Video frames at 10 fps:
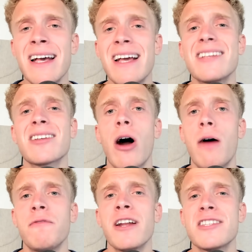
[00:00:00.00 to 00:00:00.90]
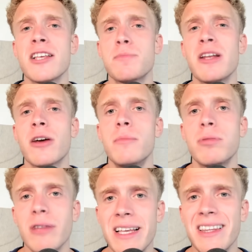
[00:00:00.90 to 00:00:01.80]
his confidence has been
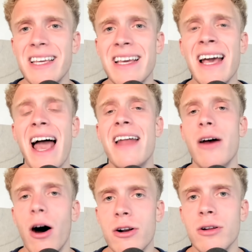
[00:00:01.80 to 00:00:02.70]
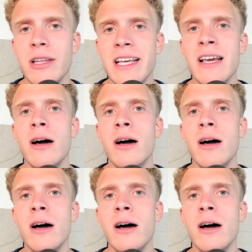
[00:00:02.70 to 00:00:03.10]
completely and utterly